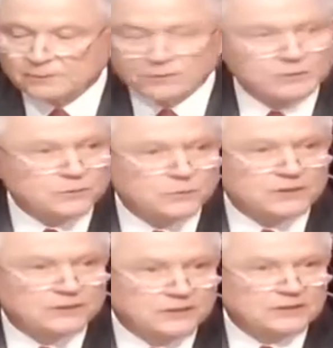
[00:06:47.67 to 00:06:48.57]
with the
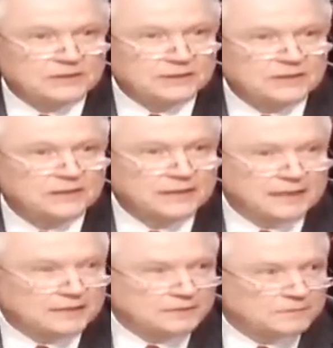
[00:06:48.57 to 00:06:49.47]
2016
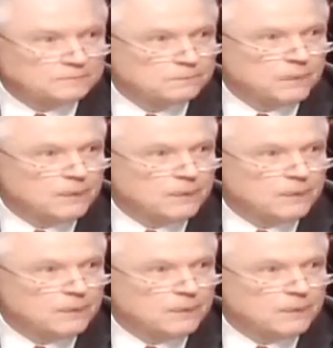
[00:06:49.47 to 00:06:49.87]
election.